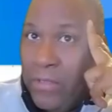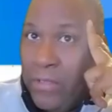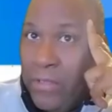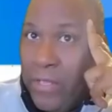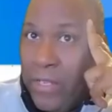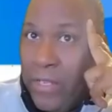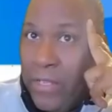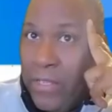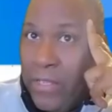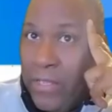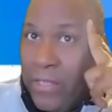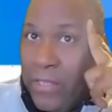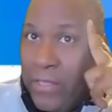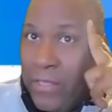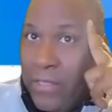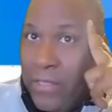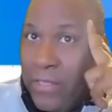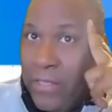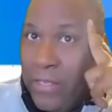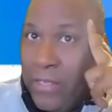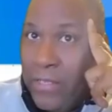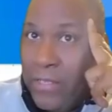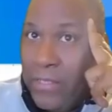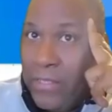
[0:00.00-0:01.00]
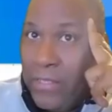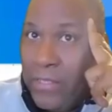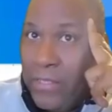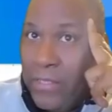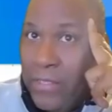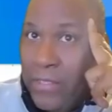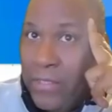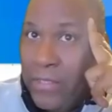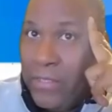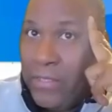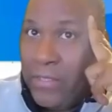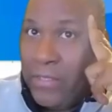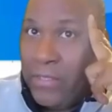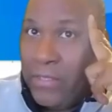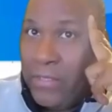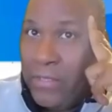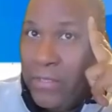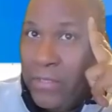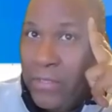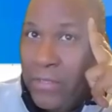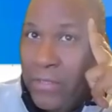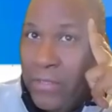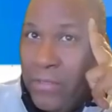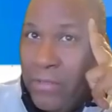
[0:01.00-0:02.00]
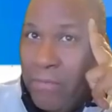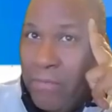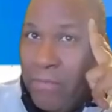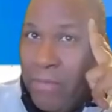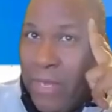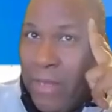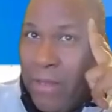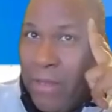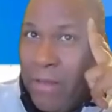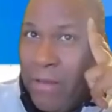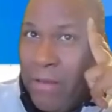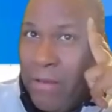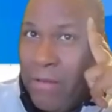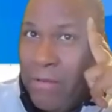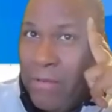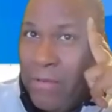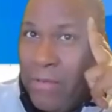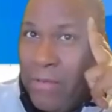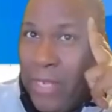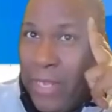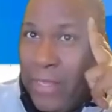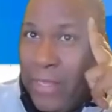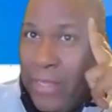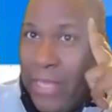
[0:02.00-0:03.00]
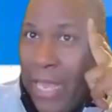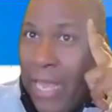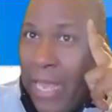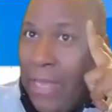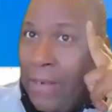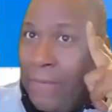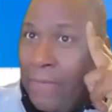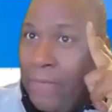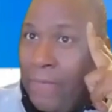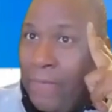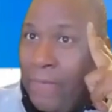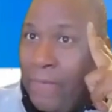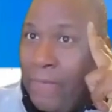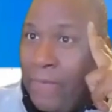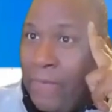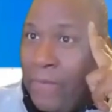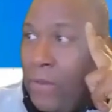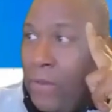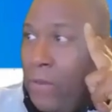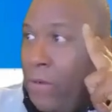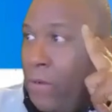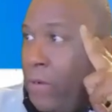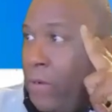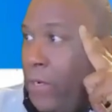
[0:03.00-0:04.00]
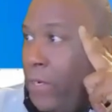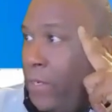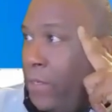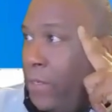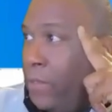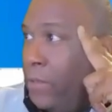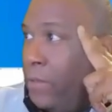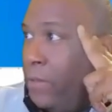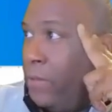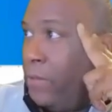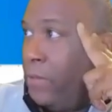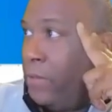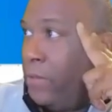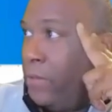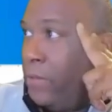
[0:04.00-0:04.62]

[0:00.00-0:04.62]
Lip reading: to like this, about like that. All right.